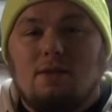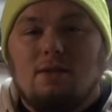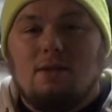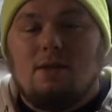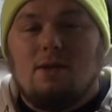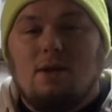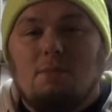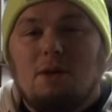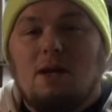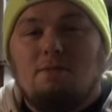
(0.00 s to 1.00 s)

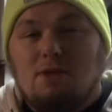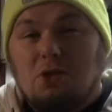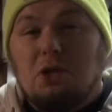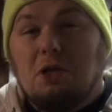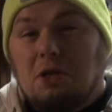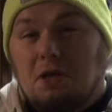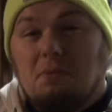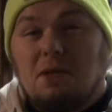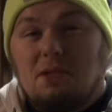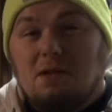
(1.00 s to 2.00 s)
I'm not even good at killing
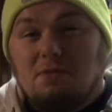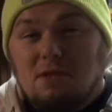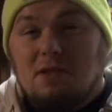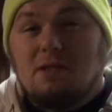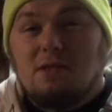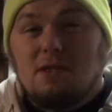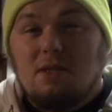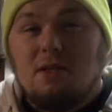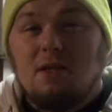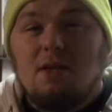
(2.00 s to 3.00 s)
myself,
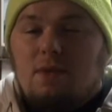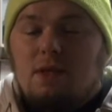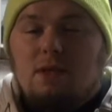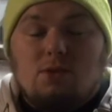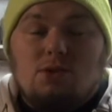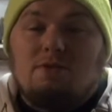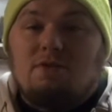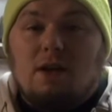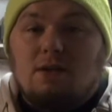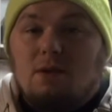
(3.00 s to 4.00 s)
seriously. It's just a
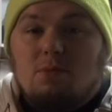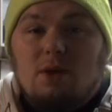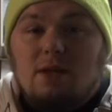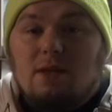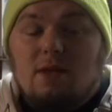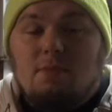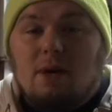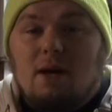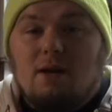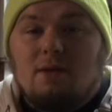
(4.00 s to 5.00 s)
fucked up way to think
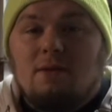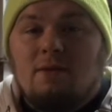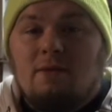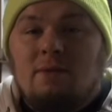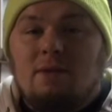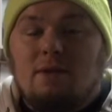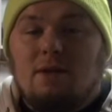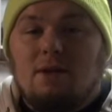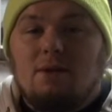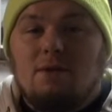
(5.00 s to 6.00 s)
about it,
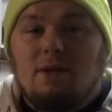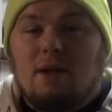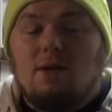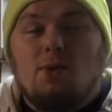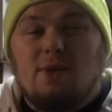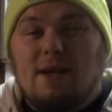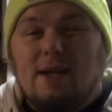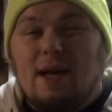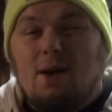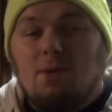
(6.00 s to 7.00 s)
and I know that
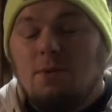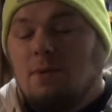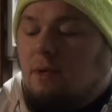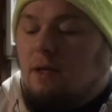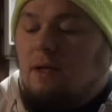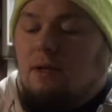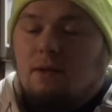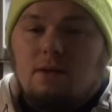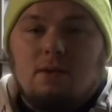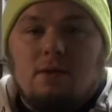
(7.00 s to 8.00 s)
now. But
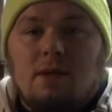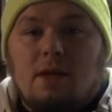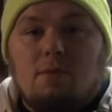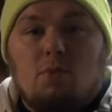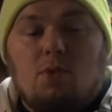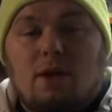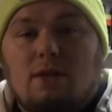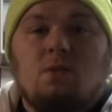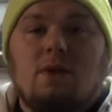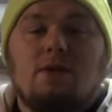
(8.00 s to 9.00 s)
at the
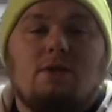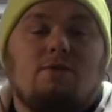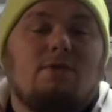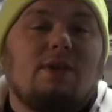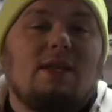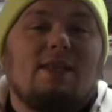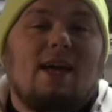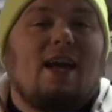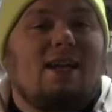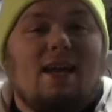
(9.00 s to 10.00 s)
point where you're feeling
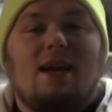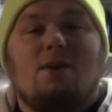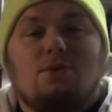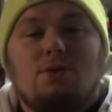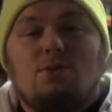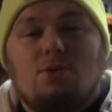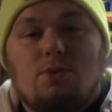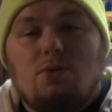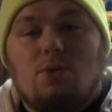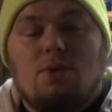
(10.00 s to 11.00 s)
that down,
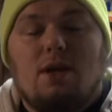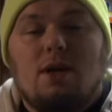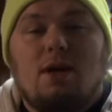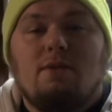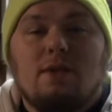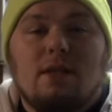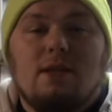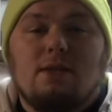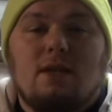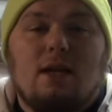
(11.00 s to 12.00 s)
you don't care.
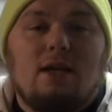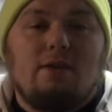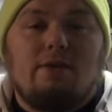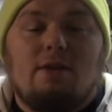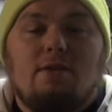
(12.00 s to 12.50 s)
Everything's negative.